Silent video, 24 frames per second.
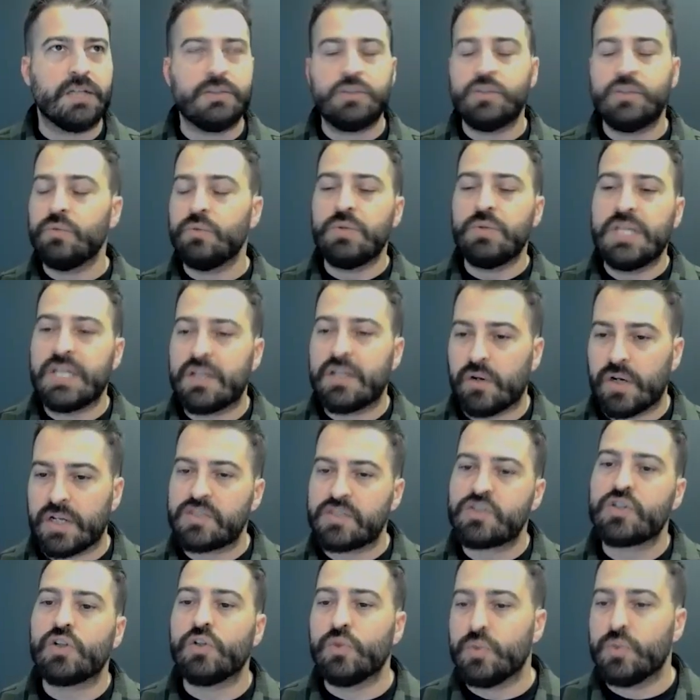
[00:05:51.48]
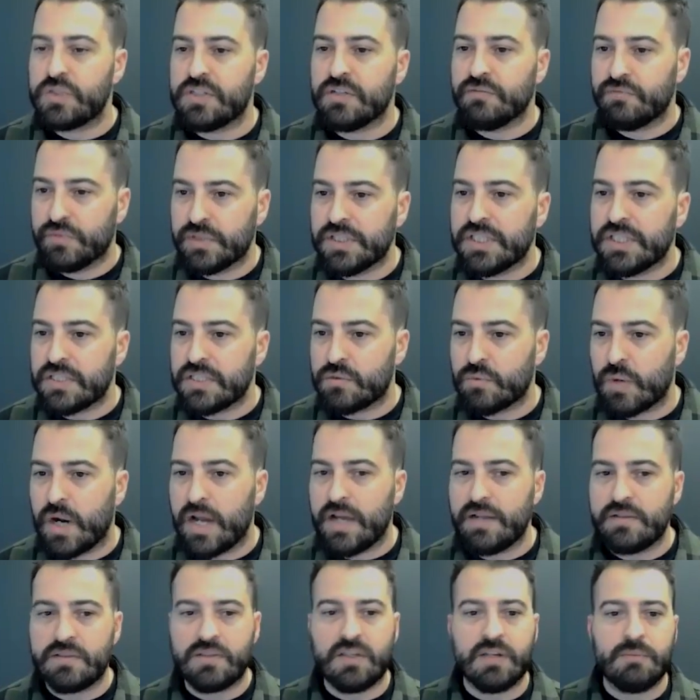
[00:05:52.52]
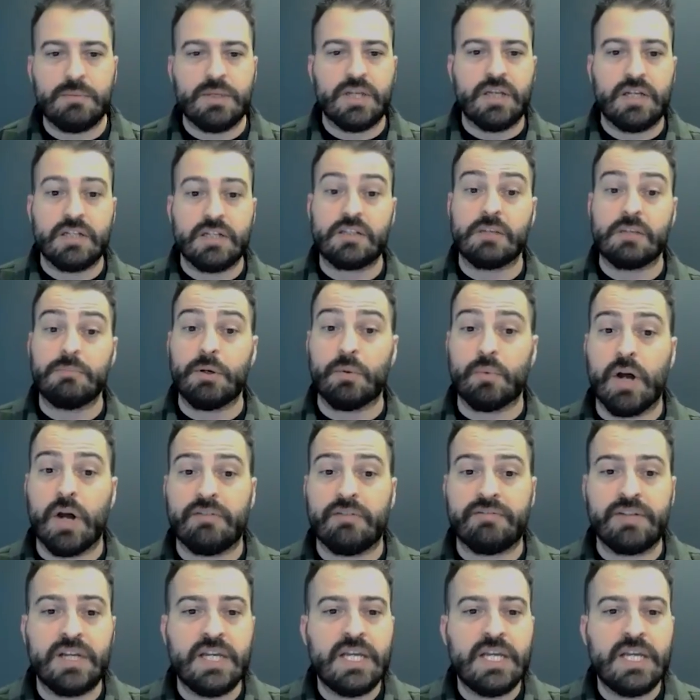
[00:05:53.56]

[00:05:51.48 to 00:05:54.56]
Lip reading: unique and exclusive leads, right? It's going to be rough.